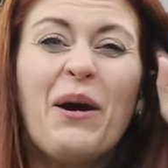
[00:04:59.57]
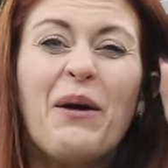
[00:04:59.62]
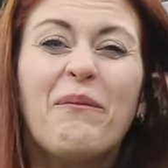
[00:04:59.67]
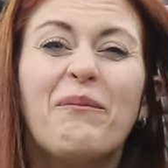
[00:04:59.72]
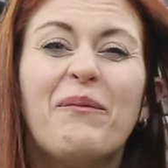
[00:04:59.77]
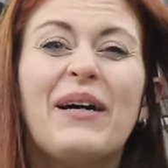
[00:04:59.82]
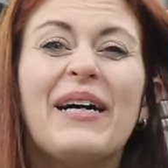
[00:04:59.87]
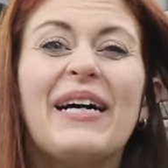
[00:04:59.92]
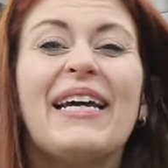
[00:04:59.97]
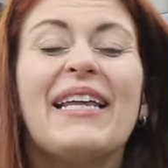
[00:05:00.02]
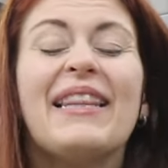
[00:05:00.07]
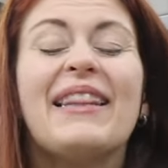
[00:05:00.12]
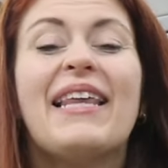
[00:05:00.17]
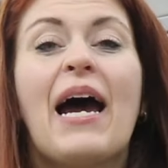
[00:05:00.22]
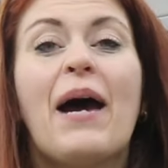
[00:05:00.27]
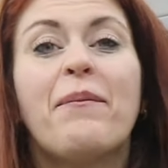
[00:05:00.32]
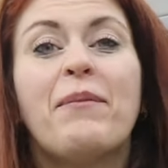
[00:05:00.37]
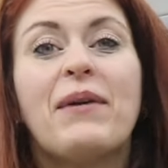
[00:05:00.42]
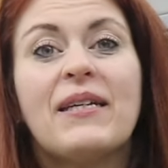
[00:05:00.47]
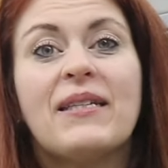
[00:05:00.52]
But
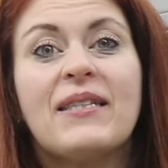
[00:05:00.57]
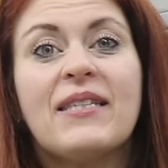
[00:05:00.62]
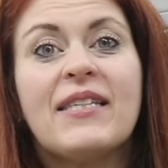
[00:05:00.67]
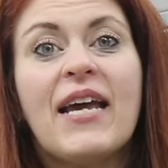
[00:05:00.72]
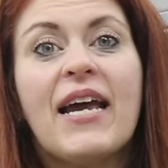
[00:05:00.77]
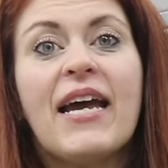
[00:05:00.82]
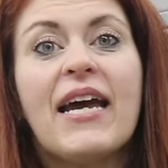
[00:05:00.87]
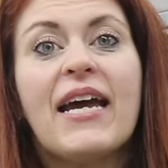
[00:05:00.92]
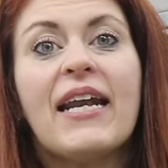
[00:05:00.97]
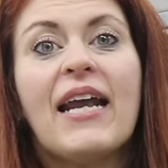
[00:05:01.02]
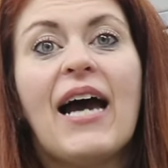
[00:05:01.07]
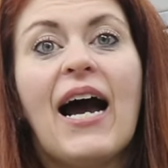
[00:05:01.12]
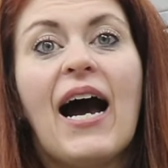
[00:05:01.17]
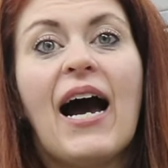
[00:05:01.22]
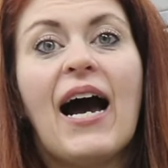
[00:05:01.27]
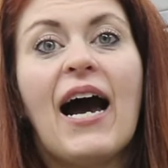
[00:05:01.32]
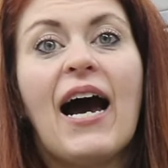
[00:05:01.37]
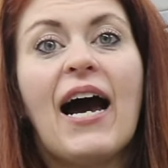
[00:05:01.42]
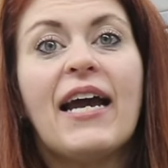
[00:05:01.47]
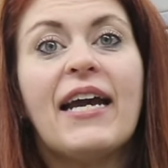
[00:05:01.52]
that being said,
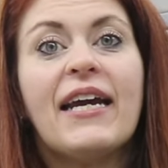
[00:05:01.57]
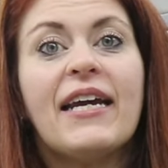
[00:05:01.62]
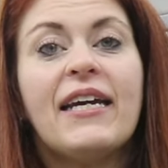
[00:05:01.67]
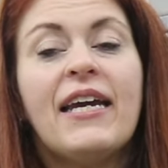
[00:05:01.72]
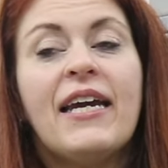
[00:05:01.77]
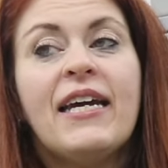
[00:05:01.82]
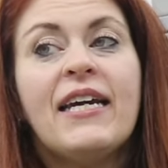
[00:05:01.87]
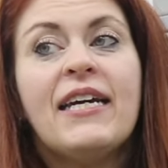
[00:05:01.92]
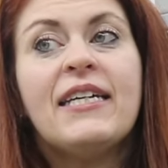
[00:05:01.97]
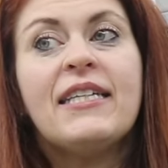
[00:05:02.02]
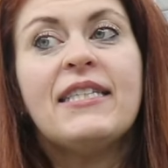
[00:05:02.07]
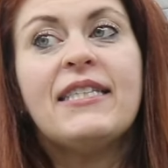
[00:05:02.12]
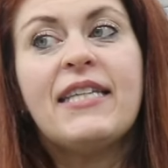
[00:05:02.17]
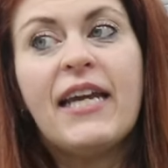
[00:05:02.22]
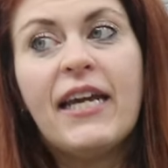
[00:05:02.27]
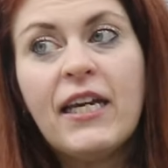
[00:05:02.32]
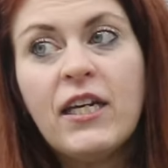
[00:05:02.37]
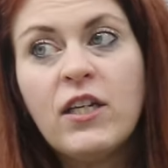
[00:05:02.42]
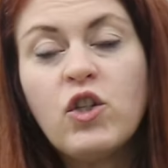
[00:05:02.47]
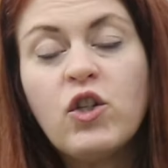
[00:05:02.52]
I
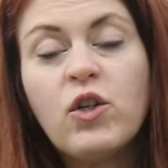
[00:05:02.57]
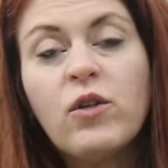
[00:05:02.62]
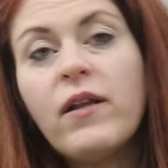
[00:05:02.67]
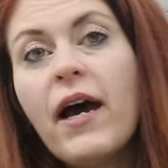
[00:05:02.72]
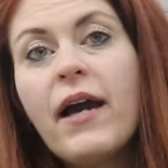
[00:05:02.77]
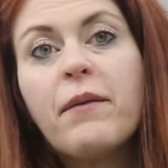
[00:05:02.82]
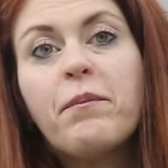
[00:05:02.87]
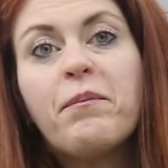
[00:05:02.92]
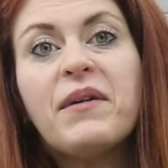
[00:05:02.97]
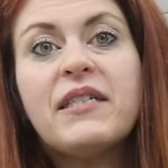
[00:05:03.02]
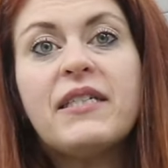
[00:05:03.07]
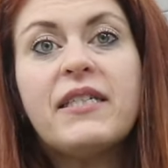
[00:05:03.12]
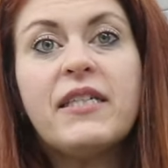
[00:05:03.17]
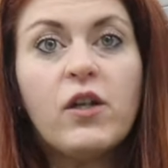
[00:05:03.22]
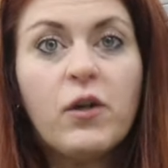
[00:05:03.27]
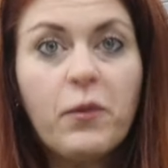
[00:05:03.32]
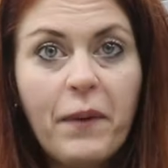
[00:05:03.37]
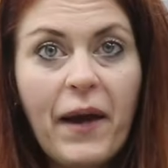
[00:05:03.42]
tend to like busier